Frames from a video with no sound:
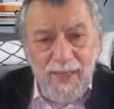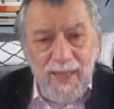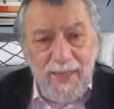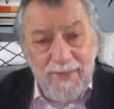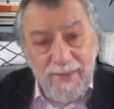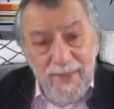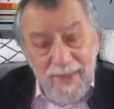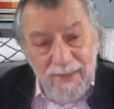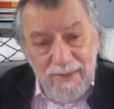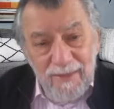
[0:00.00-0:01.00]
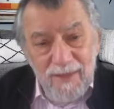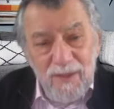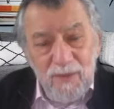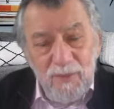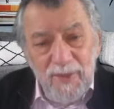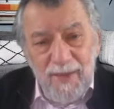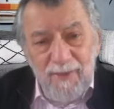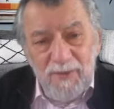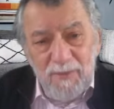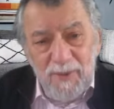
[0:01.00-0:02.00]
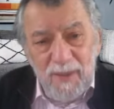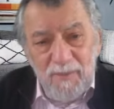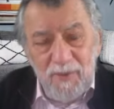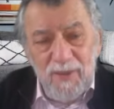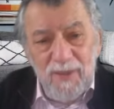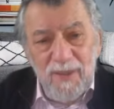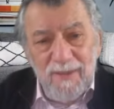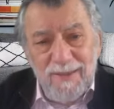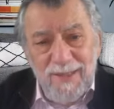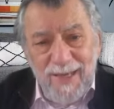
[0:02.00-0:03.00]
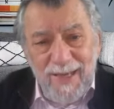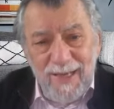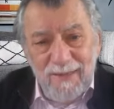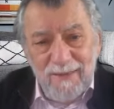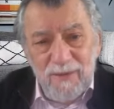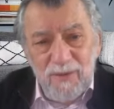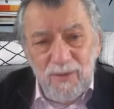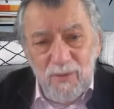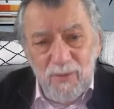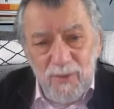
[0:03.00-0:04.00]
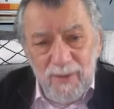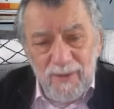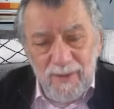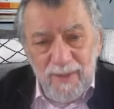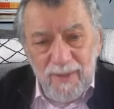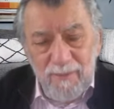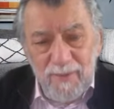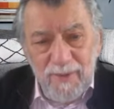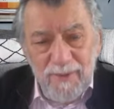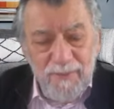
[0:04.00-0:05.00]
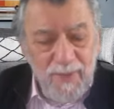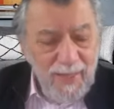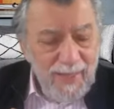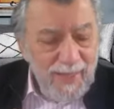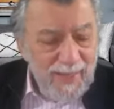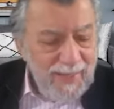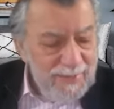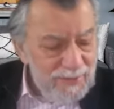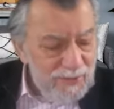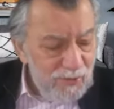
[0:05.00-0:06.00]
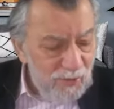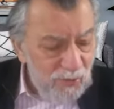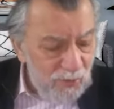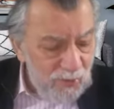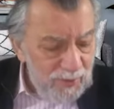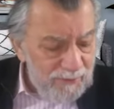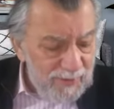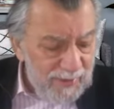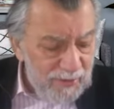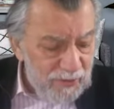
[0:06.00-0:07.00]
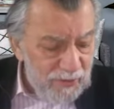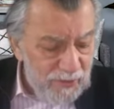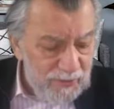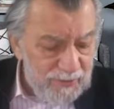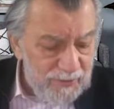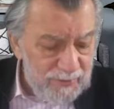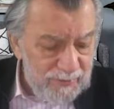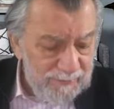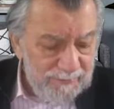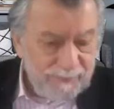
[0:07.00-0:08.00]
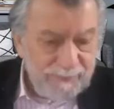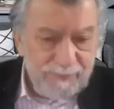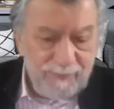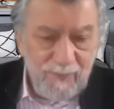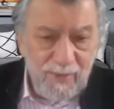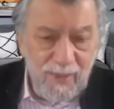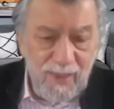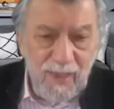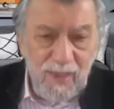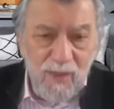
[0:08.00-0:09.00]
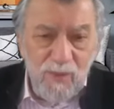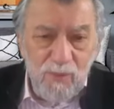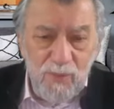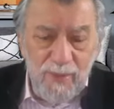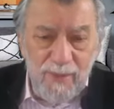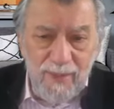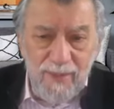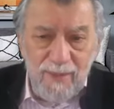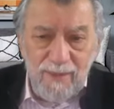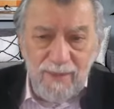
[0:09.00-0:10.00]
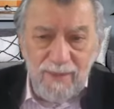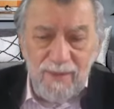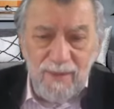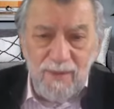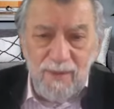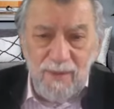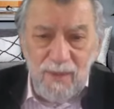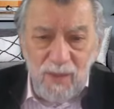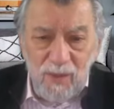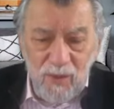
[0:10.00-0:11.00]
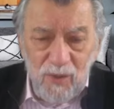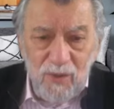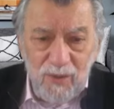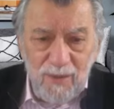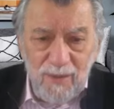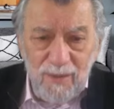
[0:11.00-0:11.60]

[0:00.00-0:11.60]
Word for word: and then we have to be able to act with them. As all of that occurs, we learn